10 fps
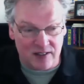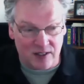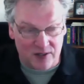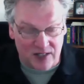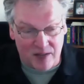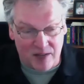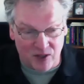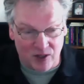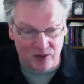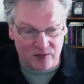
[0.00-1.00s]
time
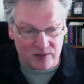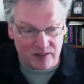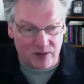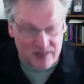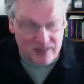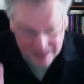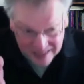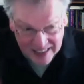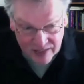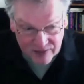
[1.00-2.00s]
zone. It's in
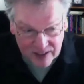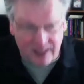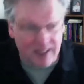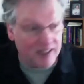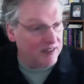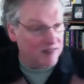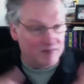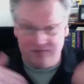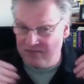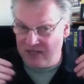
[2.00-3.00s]
the evening.
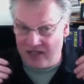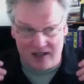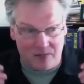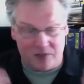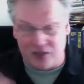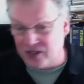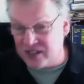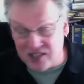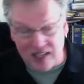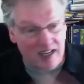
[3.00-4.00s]
But during
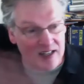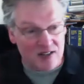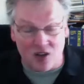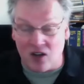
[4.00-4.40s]
the day, it's all